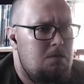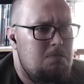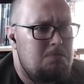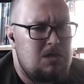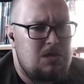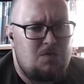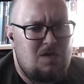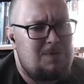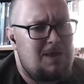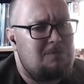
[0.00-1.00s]
you
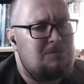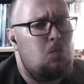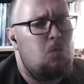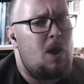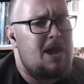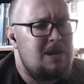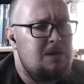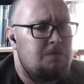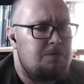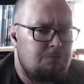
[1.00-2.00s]
seem to have to wade
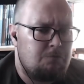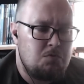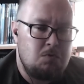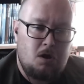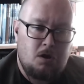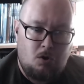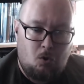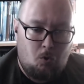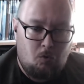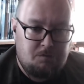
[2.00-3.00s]
through an
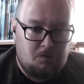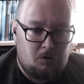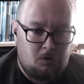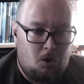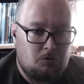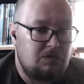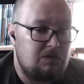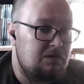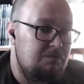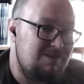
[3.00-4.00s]
awful lot
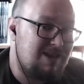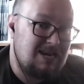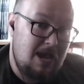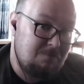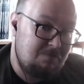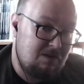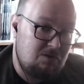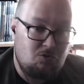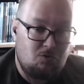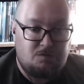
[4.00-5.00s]
of in-game
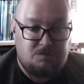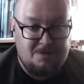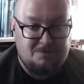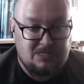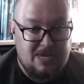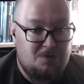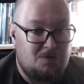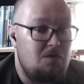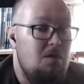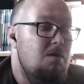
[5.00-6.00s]
fiction or flavour text
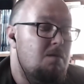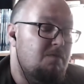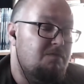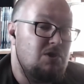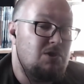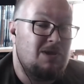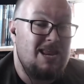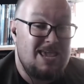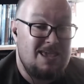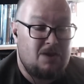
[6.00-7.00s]
before you can
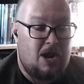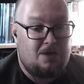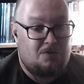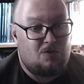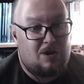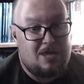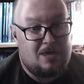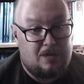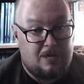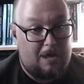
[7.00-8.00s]
even actually
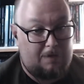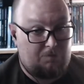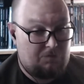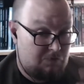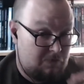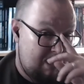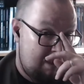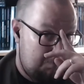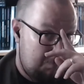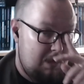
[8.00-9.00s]
get to the
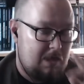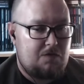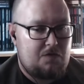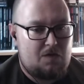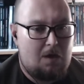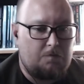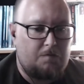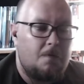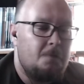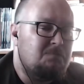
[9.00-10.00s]
game
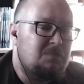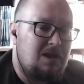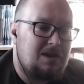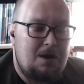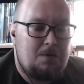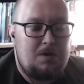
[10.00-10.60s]
itself. Now,